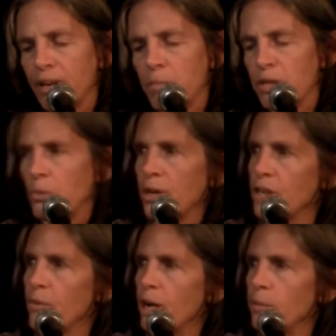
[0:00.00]
very much wanted
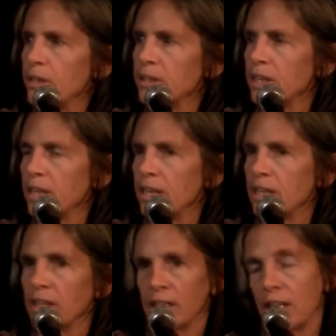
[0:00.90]
to write about a,
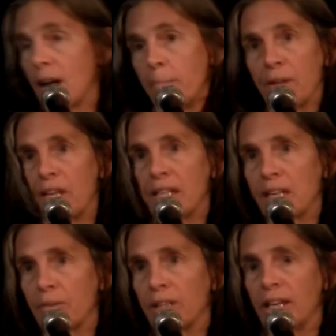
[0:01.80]
uh, uh, a, couple of things I
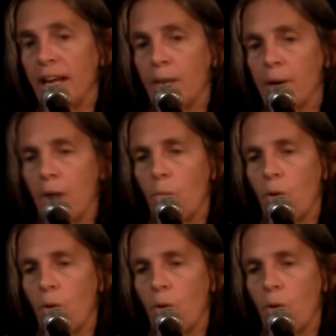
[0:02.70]
really care about.